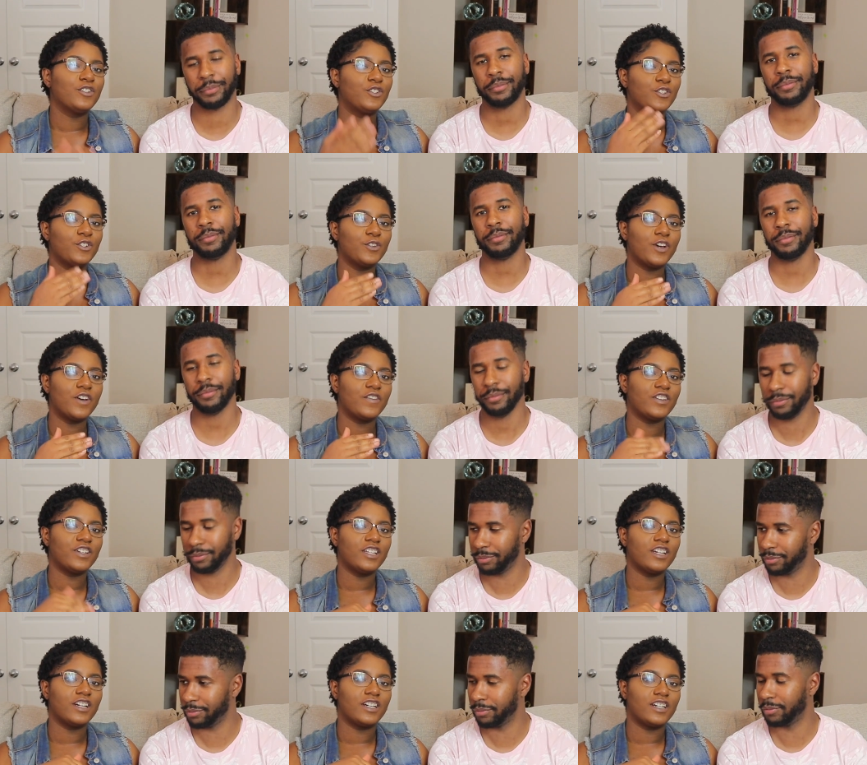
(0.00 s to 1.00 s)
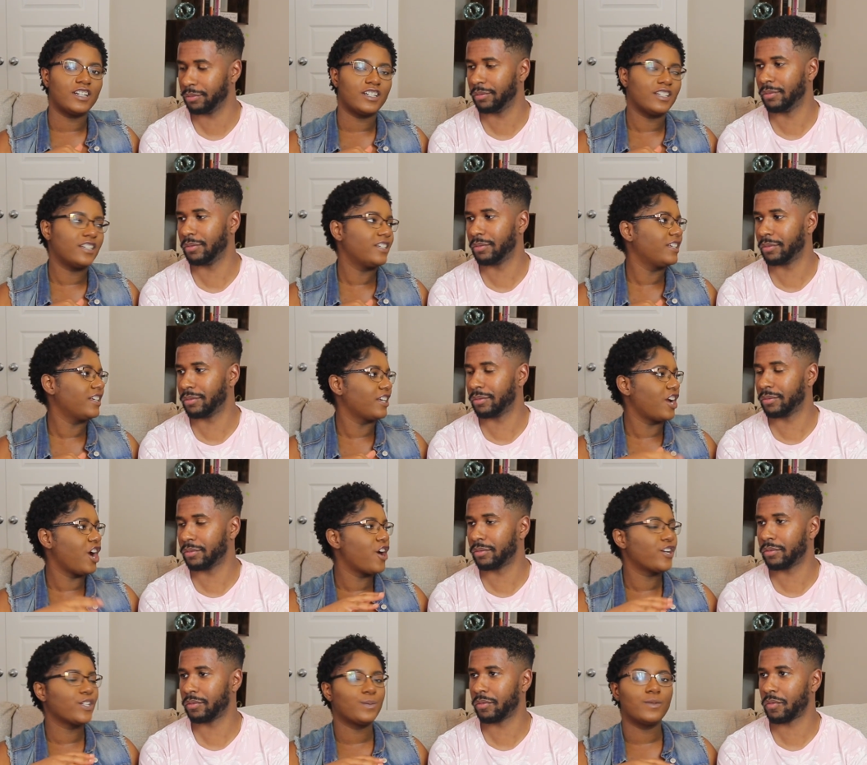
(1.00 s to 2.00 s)
Speaker 1: oh, do you have any uh,
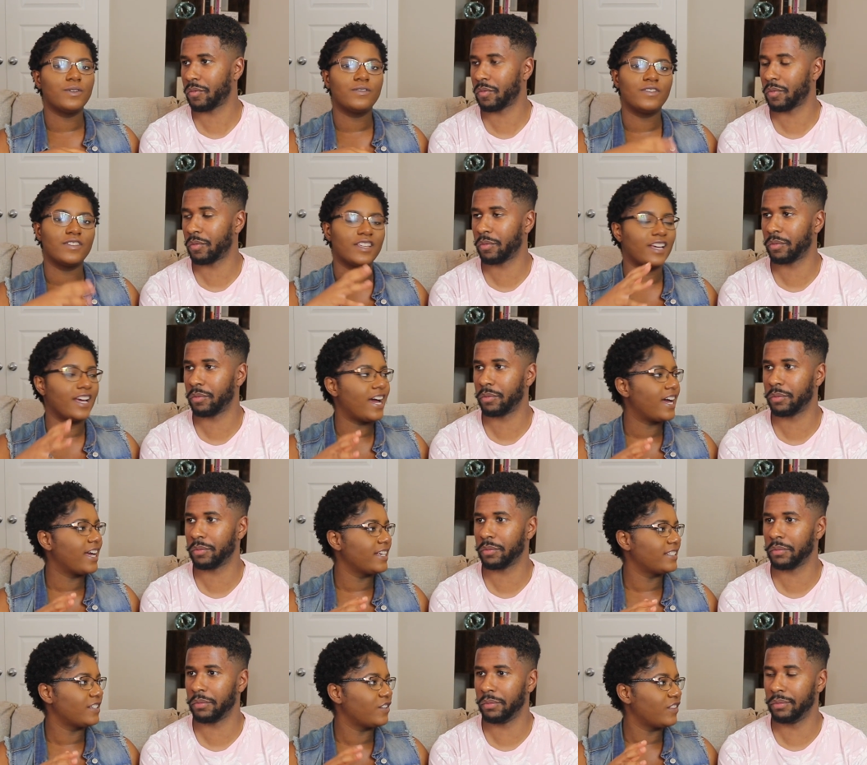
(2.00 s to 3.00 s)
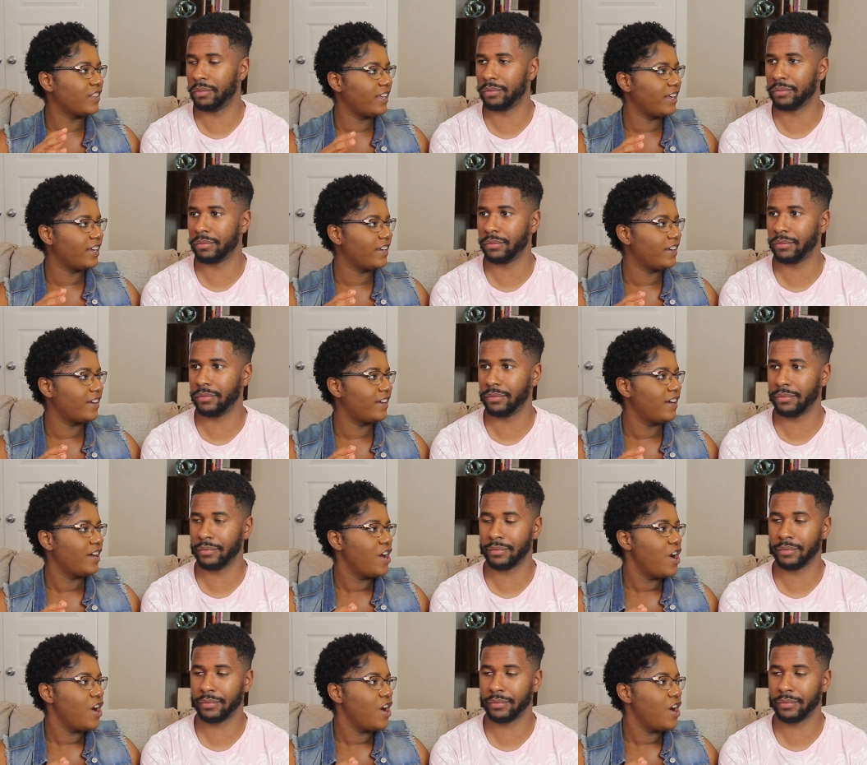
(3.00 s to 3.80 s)
encouragement for the guys out there